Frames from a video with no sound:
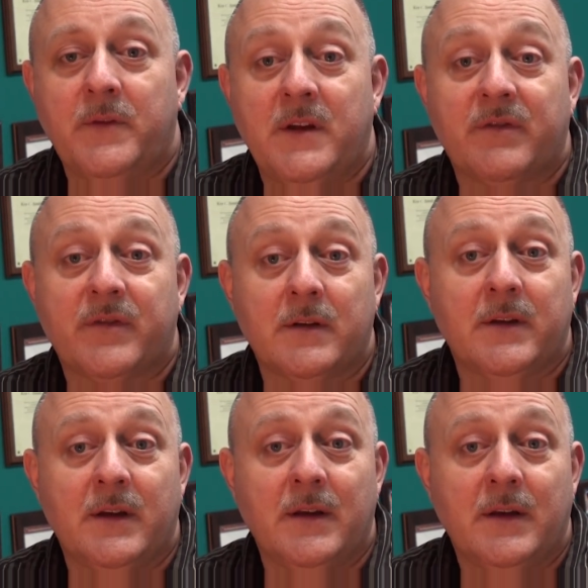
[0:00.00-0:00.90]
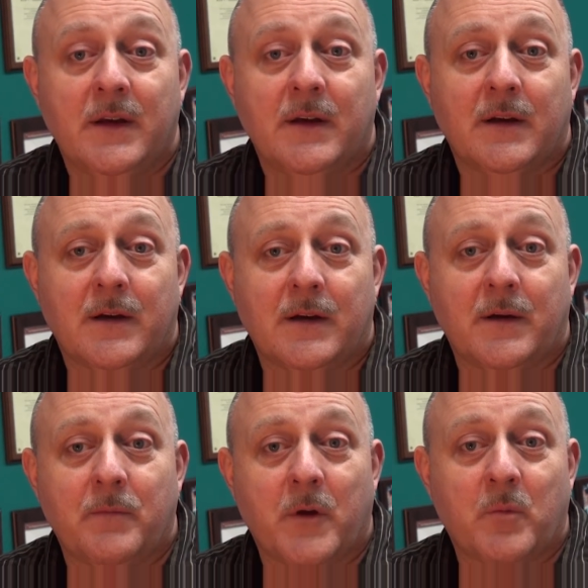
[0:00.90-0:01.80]
definitely
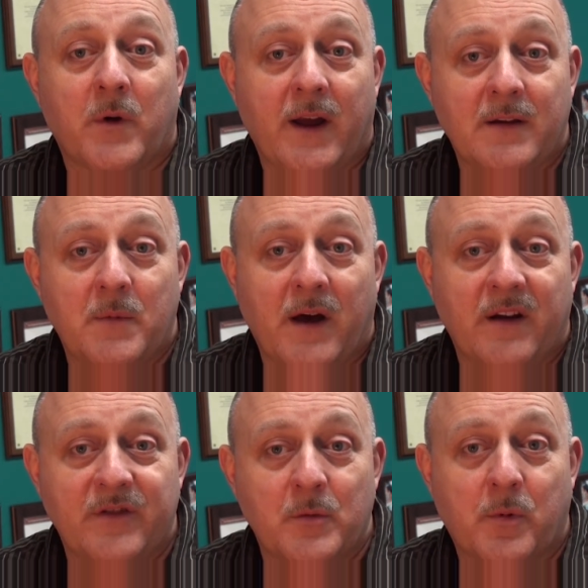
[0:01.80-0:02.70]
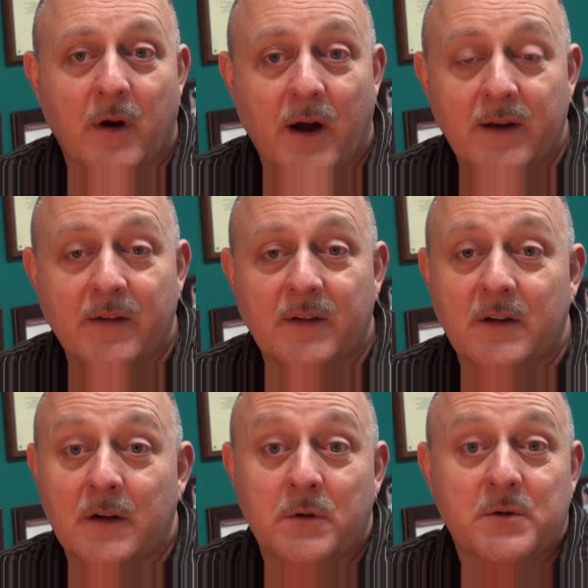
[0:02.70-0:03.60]
um, bragged about a few products
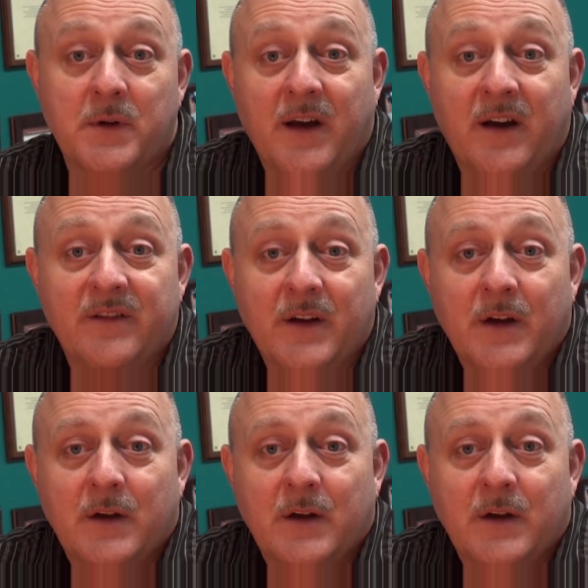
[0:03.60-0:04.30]
here, which we have